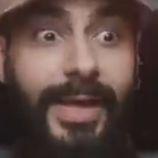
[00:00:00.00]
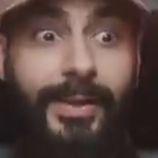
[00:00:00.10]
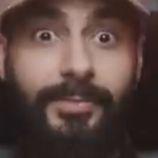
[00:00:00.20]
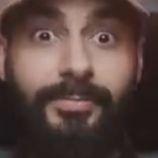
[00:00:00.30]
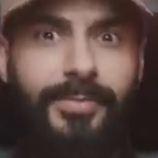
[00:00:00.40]

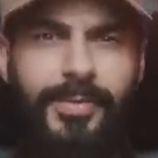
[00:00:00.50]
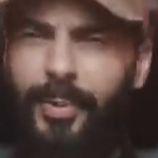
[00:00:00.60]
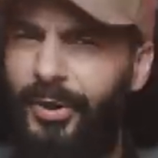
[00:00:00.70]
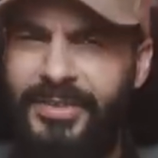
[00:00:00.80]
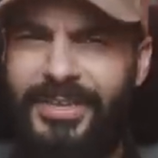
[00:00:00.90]
and the
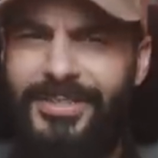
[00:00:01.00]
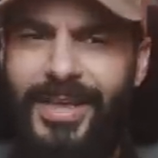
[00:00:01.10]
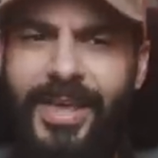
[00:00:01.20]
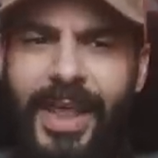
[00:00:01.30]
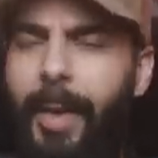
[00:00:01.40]
person
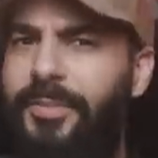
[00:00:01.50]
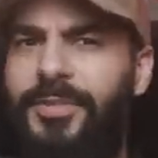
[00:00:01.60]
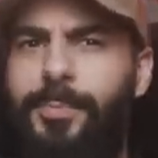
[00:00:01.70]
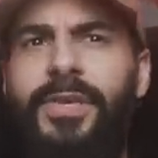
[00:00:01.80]
inside happens to